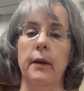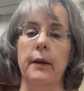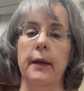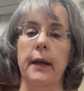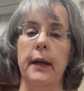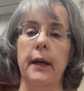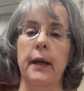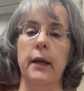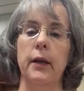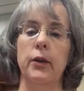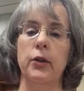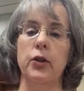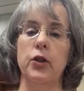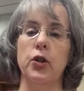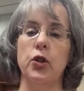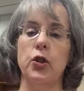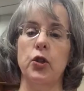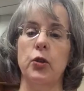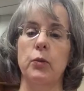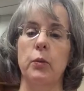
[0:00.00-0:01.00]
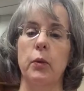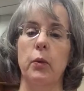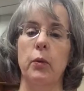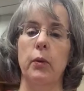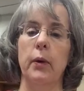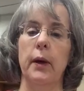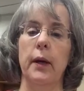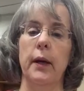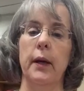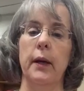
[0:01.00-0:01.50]
the inner tube
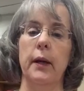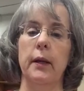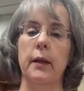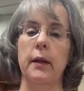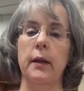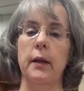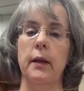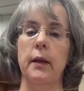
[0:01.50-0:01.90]
with,